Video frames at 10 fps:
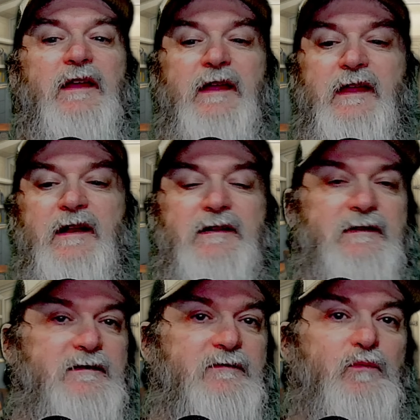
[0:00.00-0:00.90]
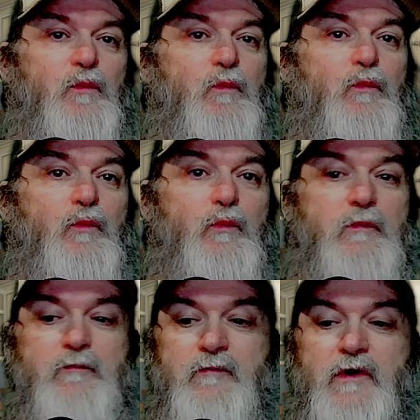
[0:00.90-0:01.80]
And
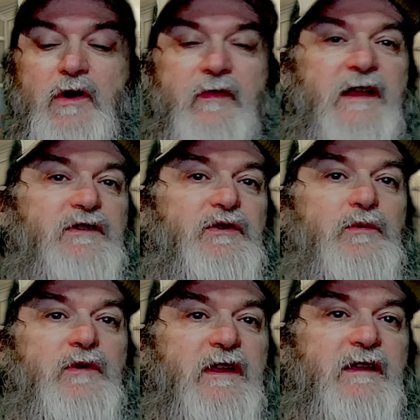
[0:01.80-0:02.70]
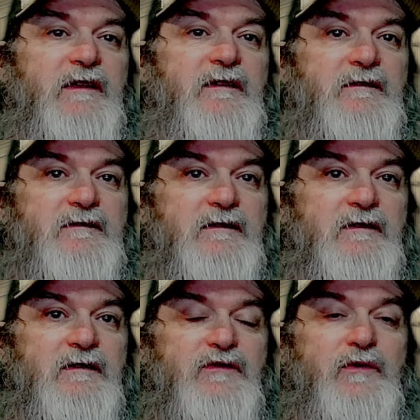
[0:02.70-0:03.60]
all they do is
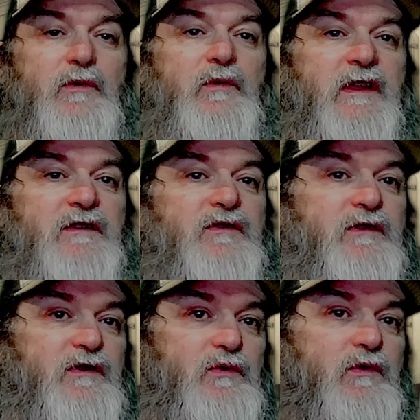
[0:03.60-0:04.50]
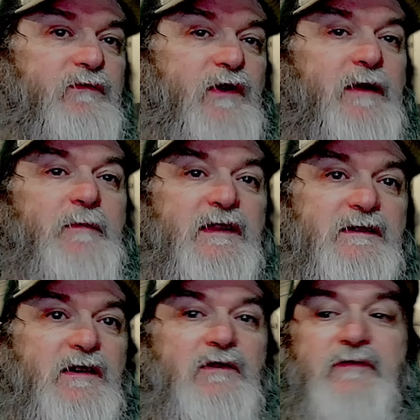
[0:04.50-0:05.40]
screw into the door frame
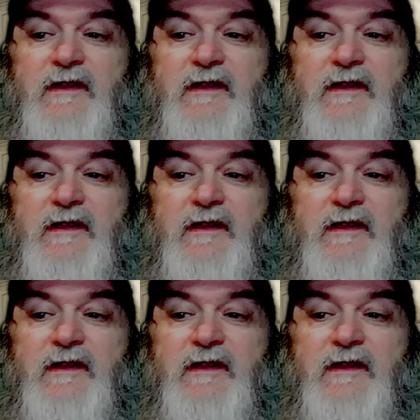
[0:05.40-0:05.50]
itself.